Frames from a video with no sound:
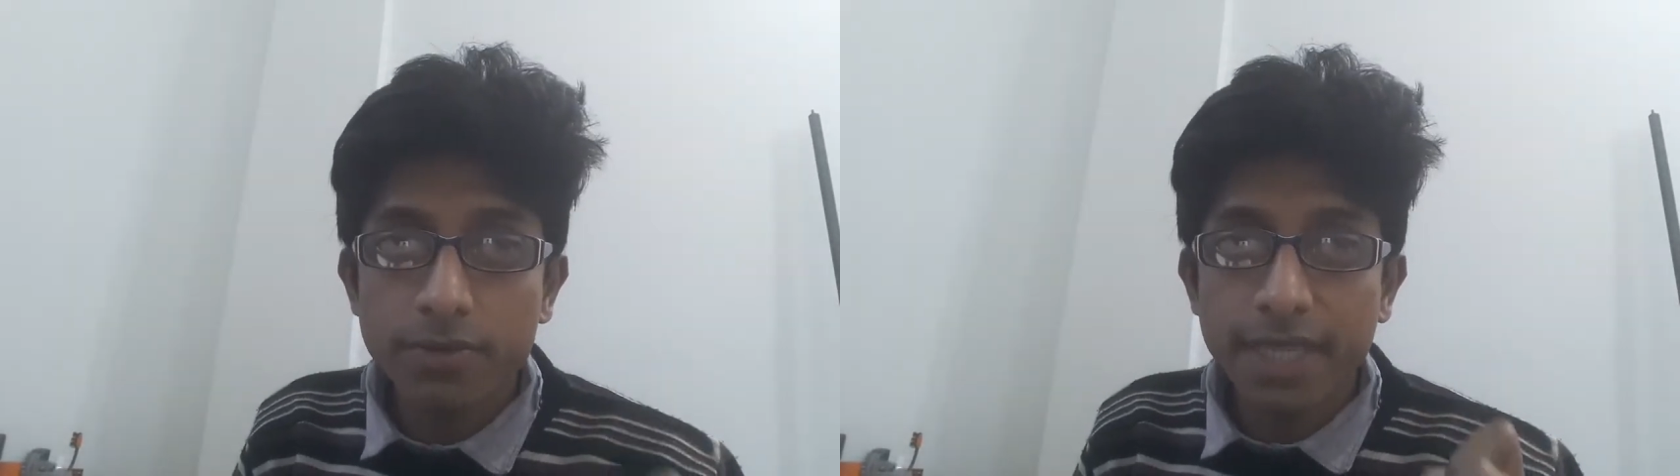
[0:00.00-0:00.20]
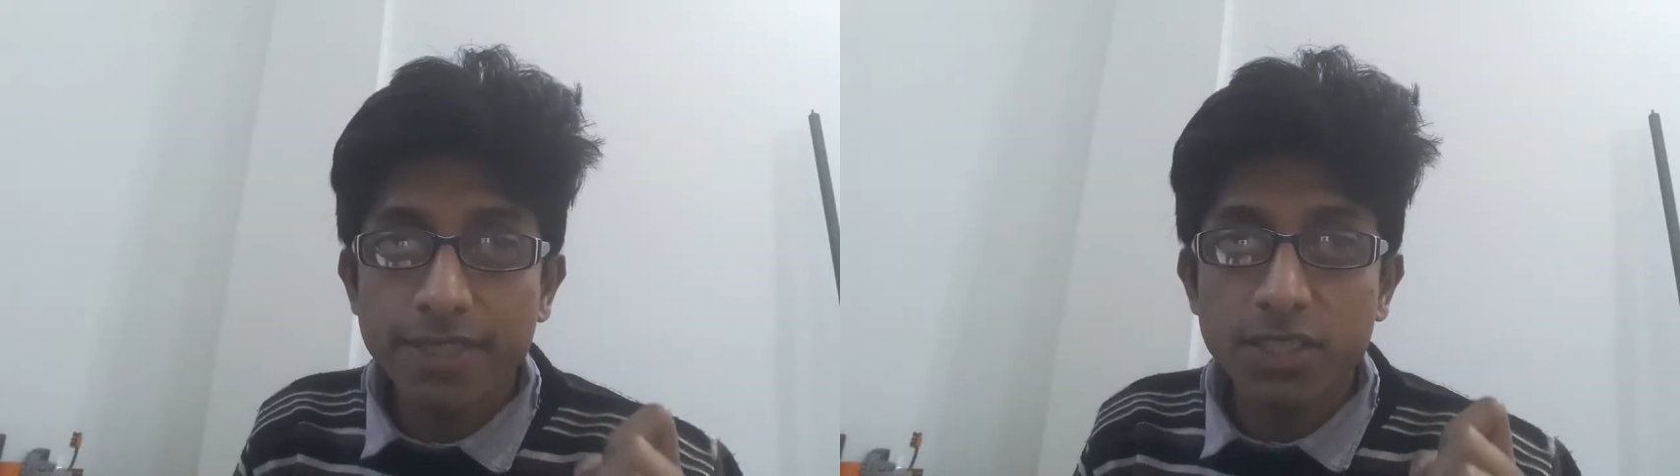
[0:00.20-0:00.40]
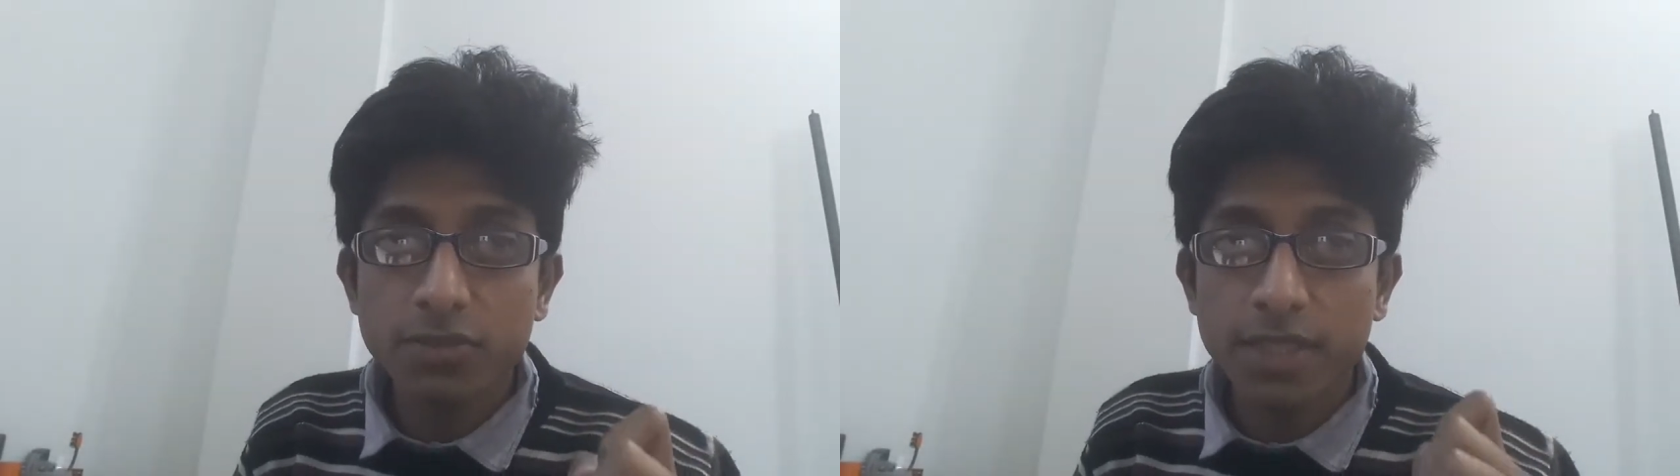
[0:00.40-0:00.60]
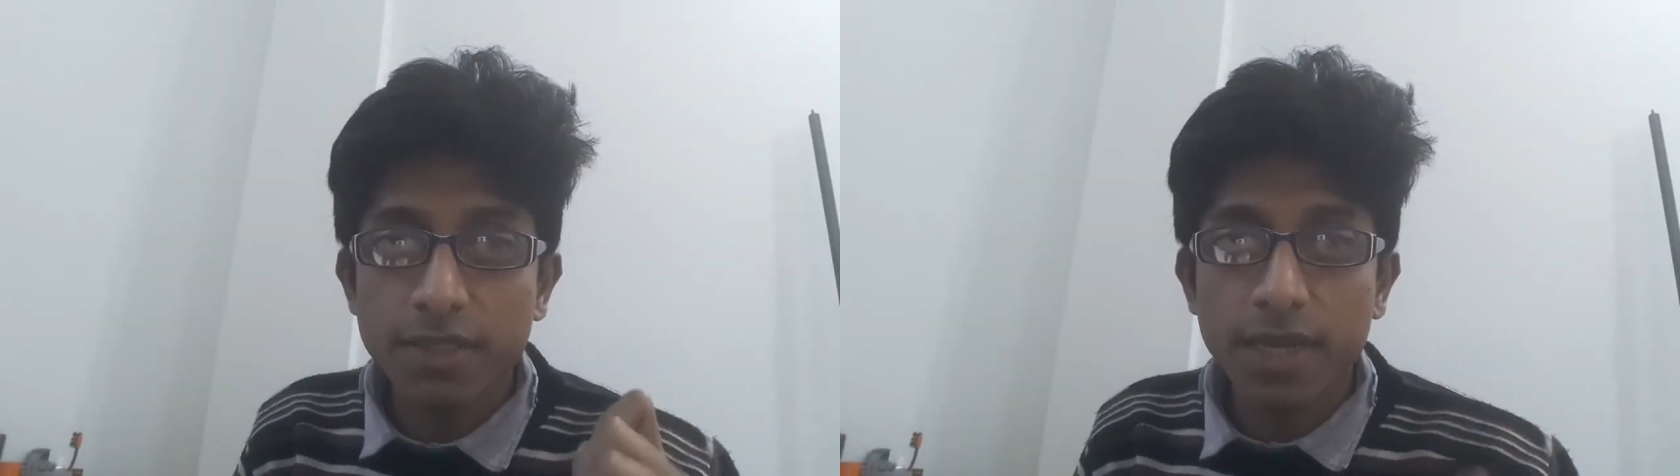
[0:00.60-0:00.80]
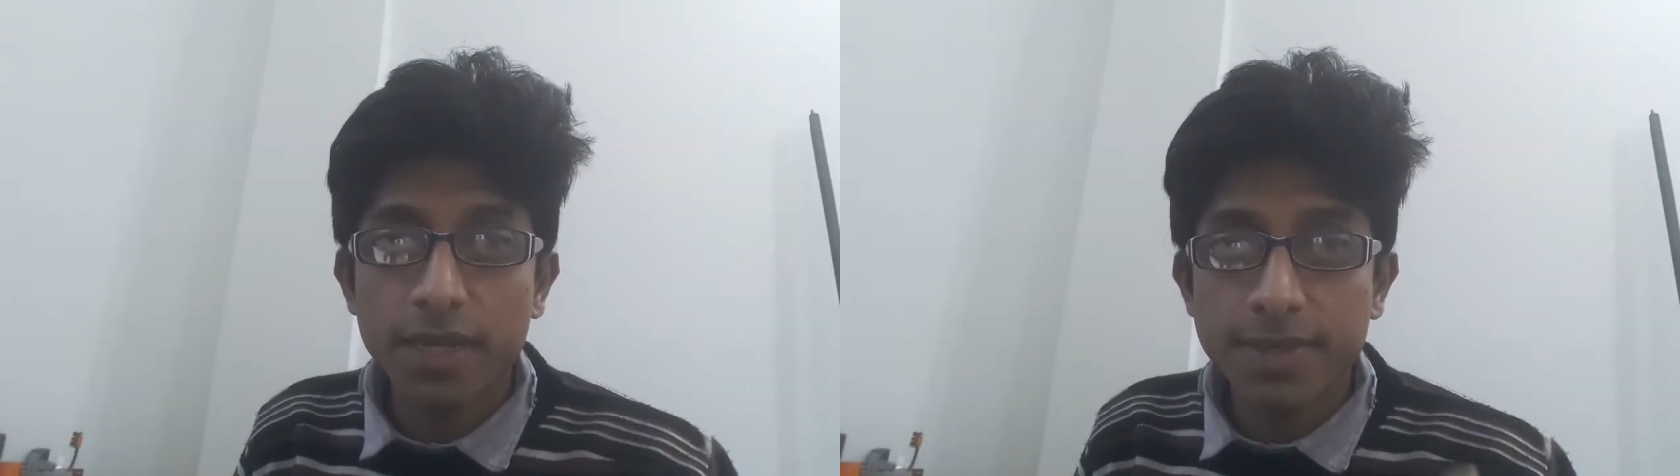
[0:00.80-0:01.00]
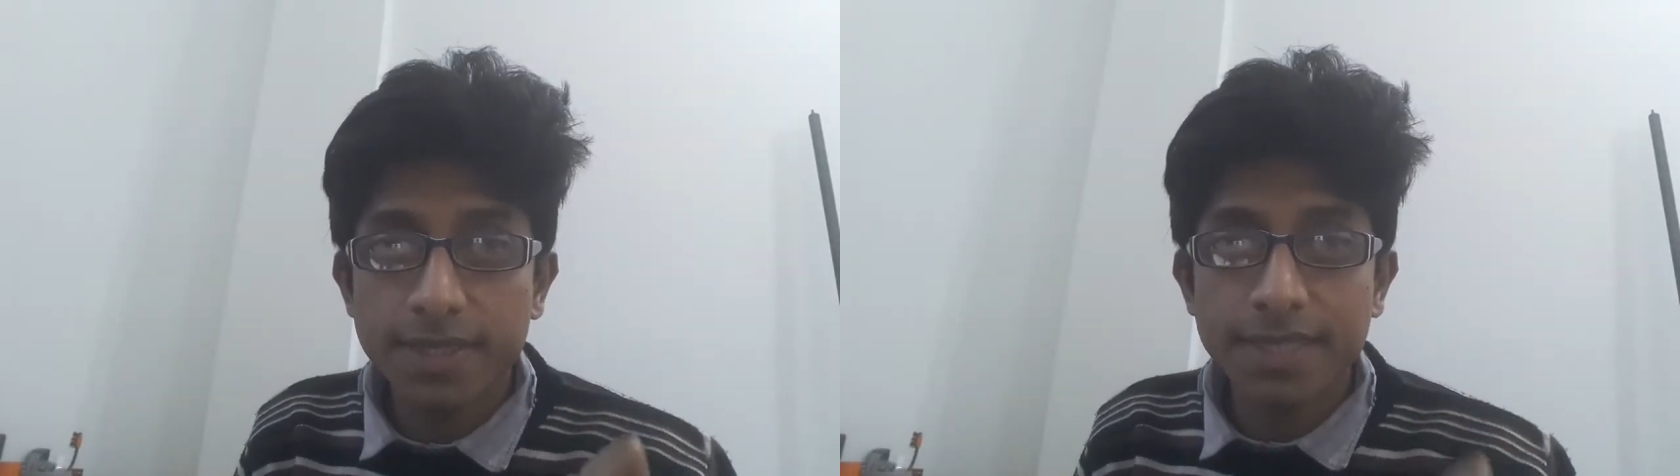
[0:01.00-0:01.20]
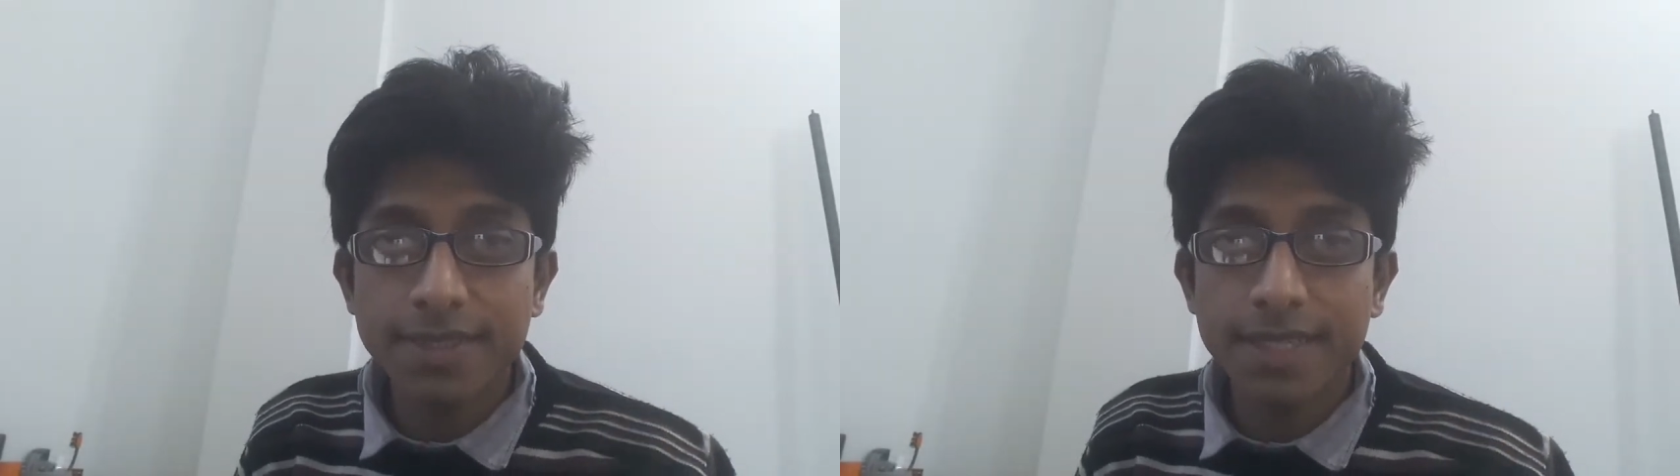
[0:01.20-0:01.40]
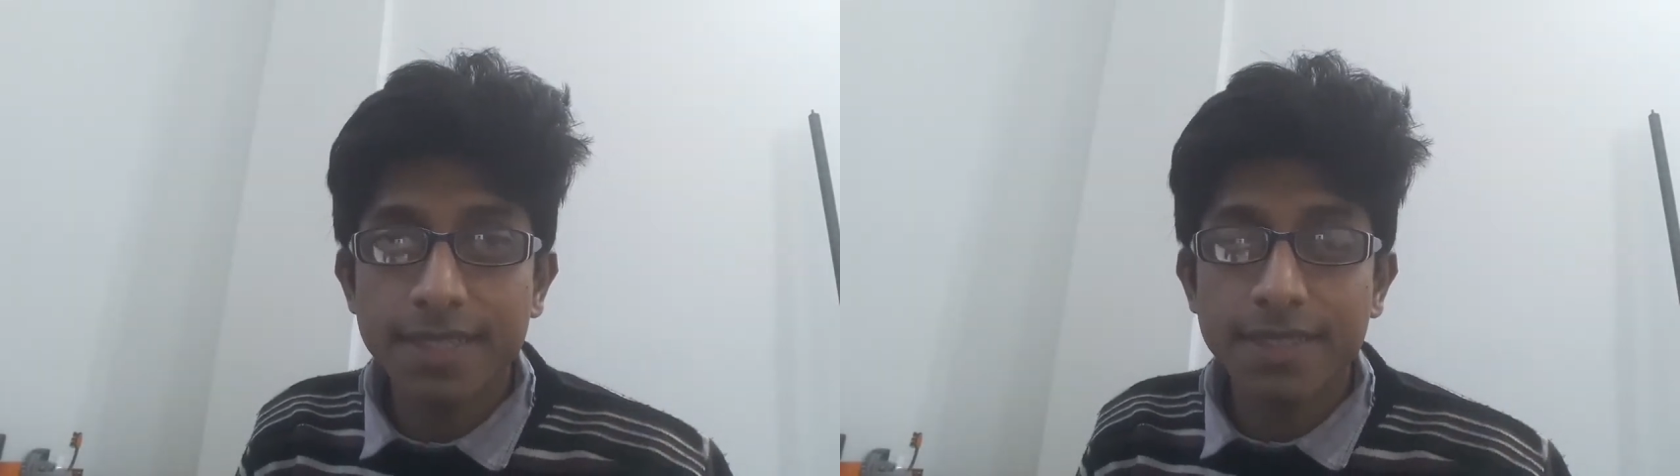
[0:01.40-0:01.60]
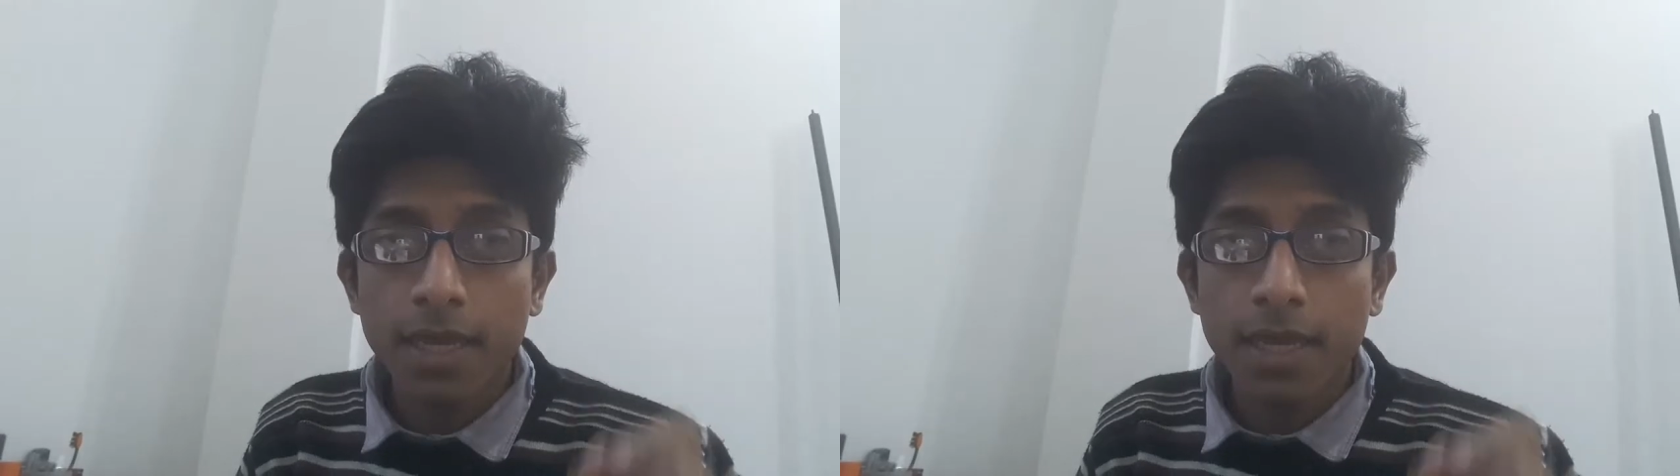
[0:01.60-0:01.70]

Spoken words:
section 25 says that